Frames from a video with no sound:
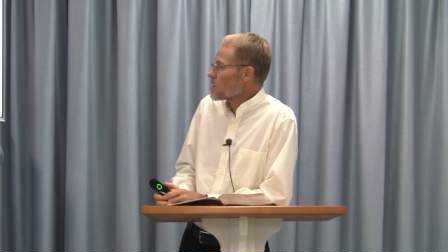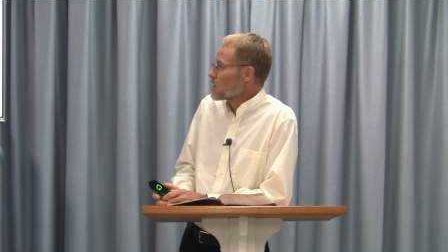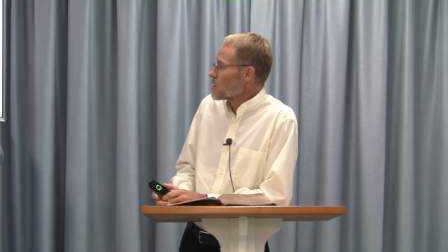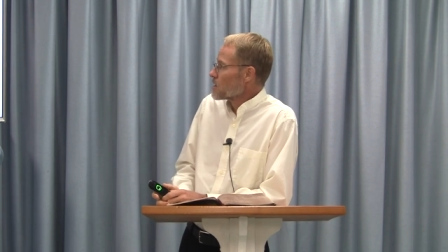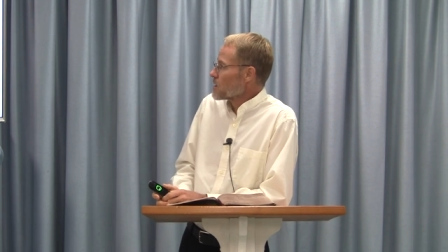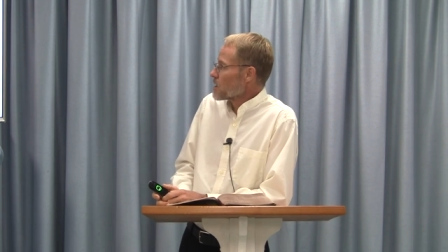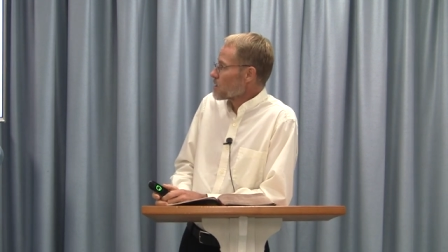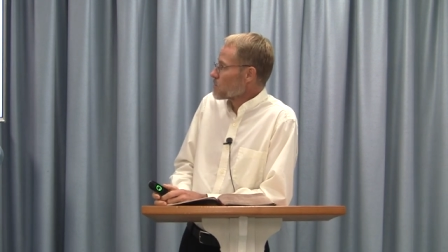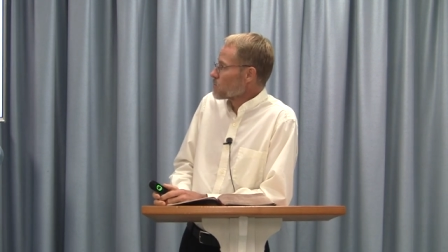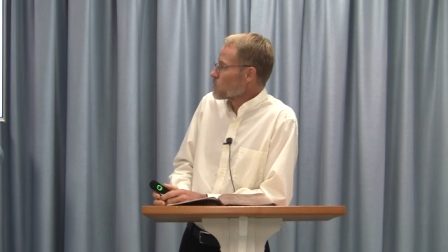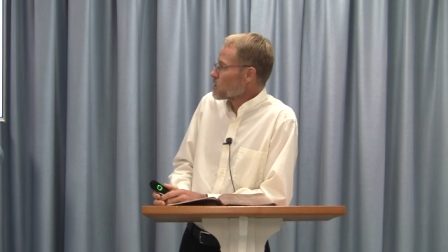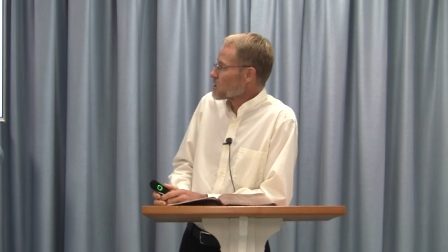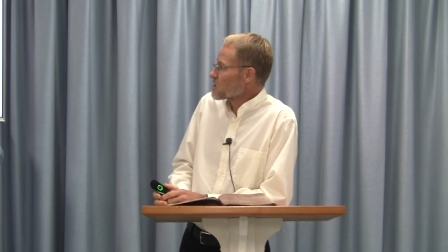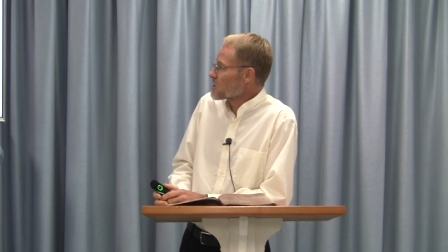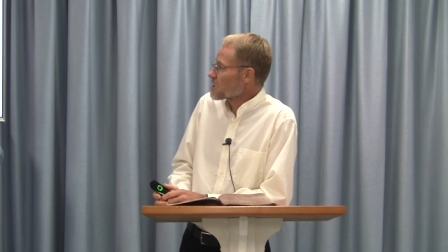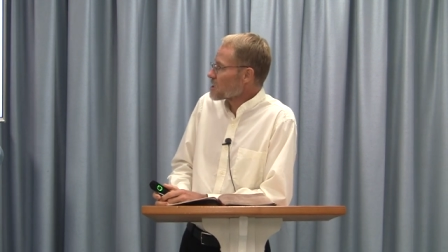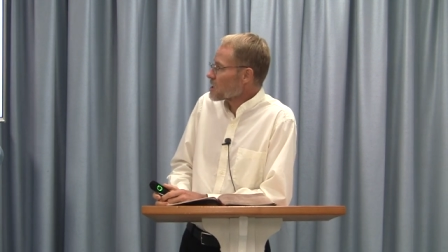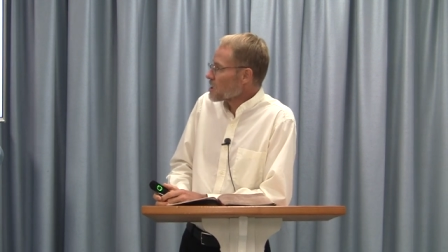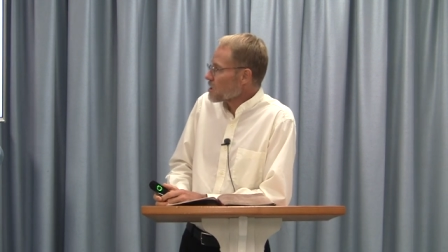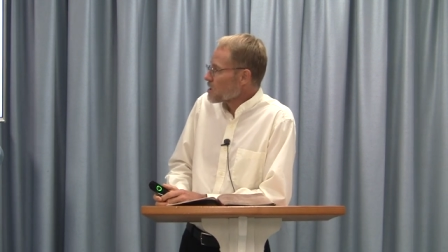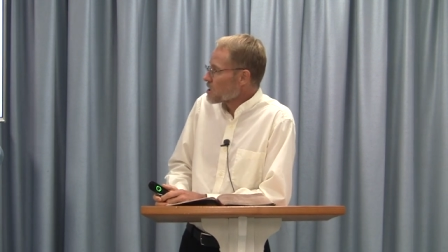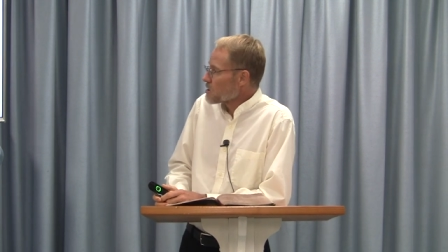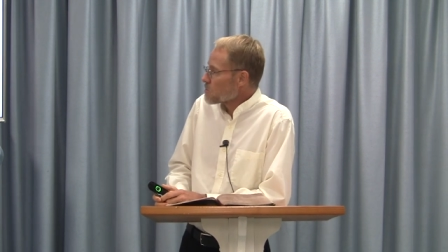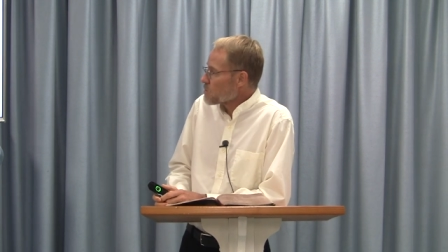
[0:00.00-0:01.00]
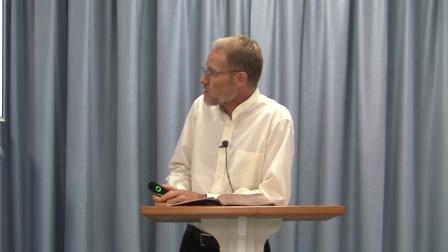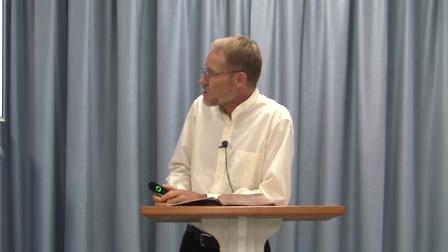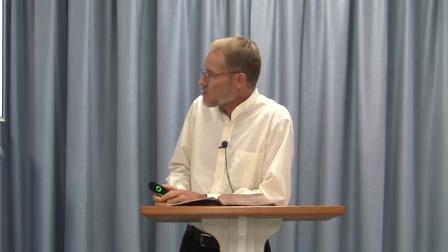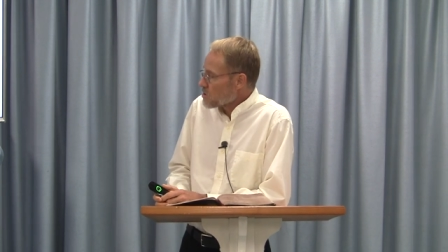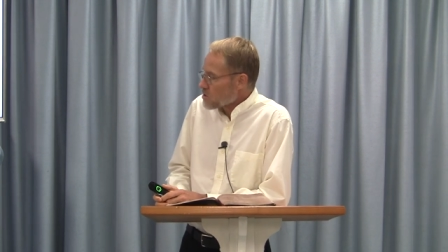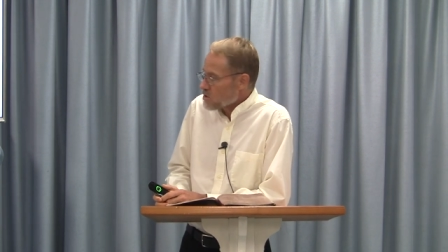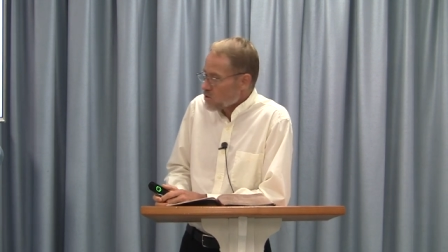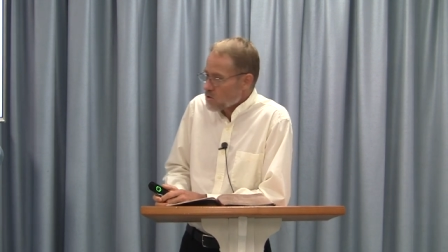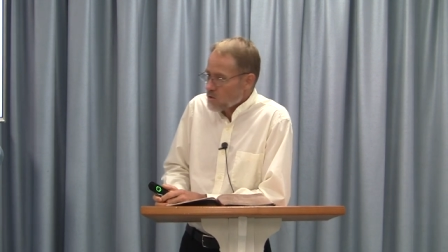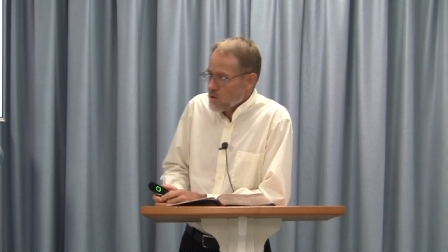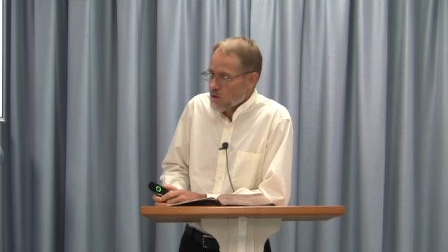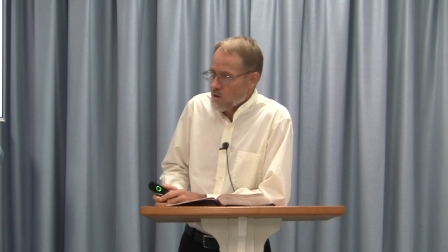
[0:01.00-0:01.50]
that was killing with the
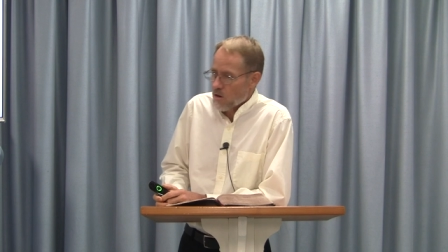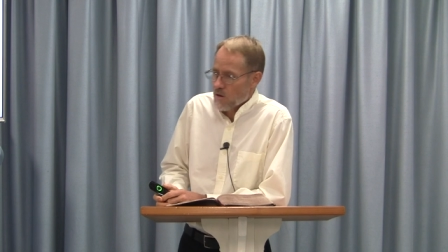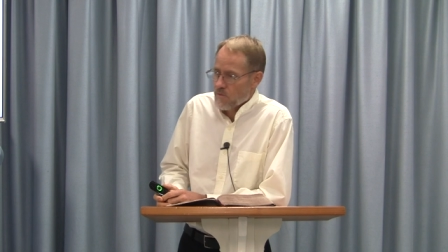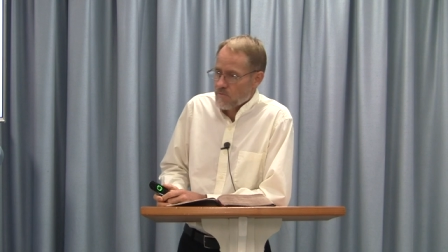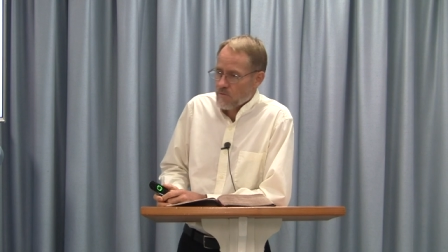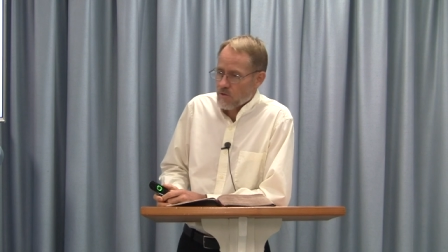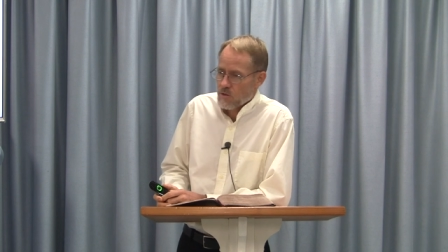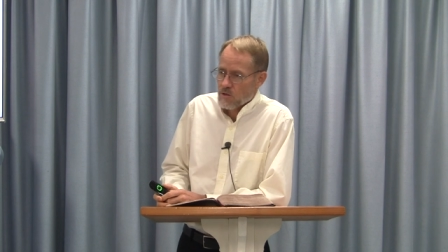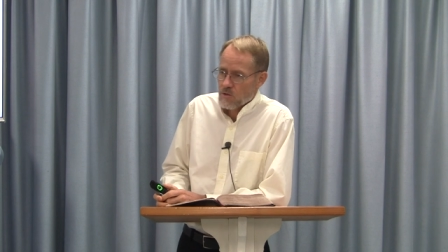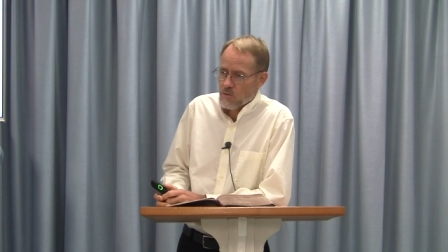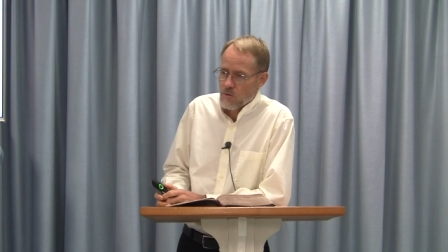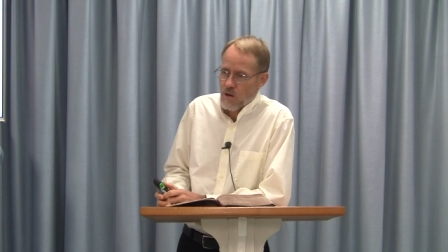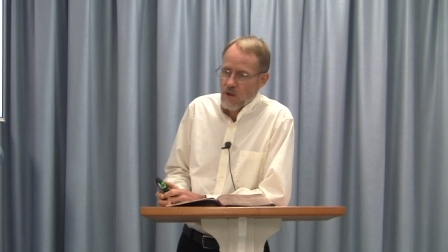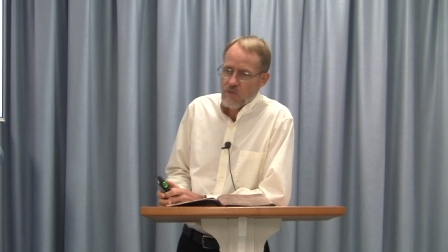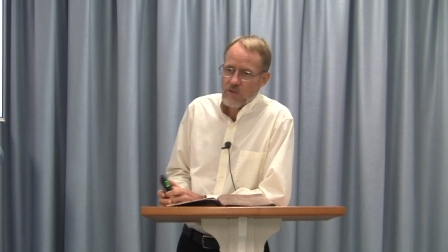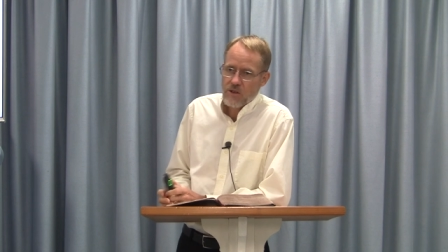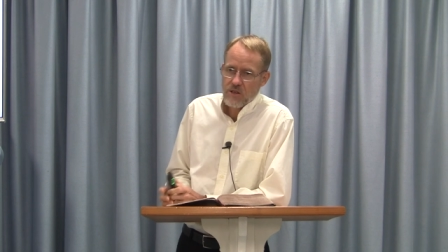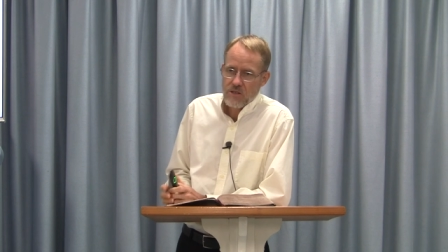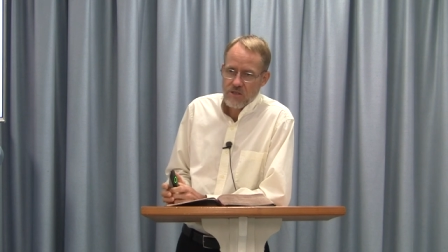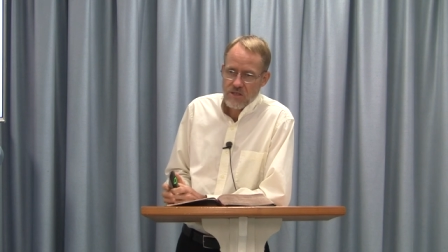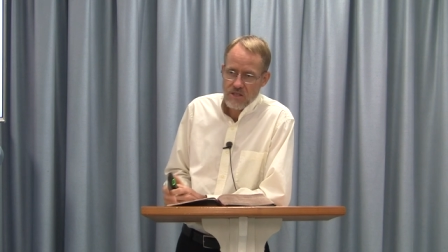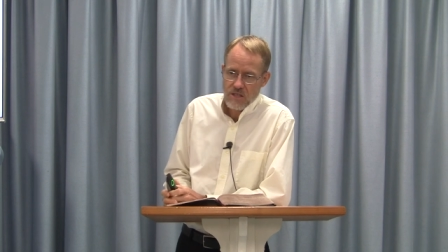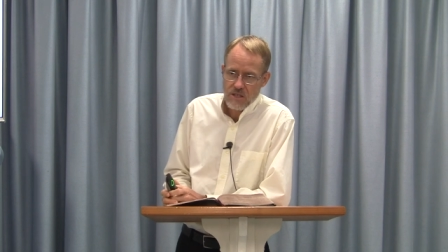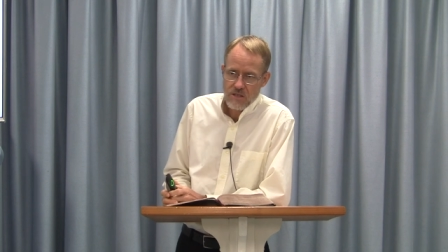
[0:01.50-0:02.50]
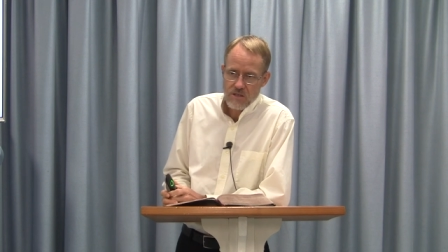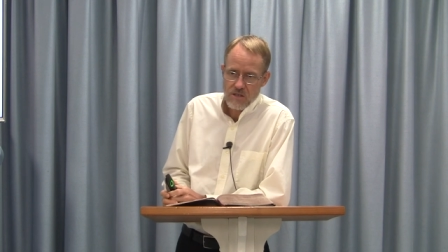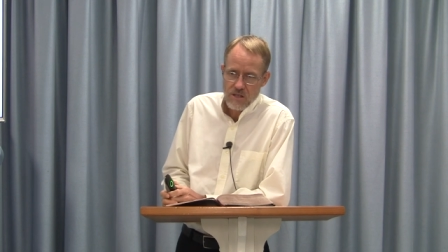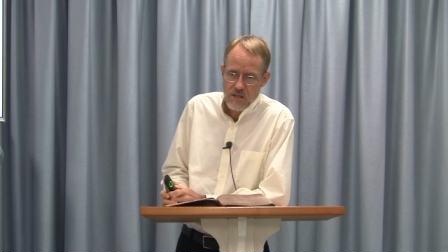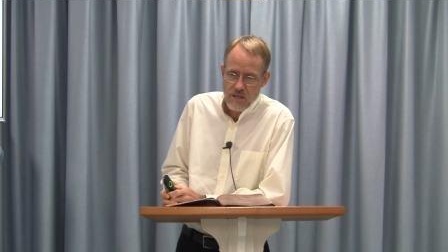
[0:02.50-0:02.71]
sword for 1260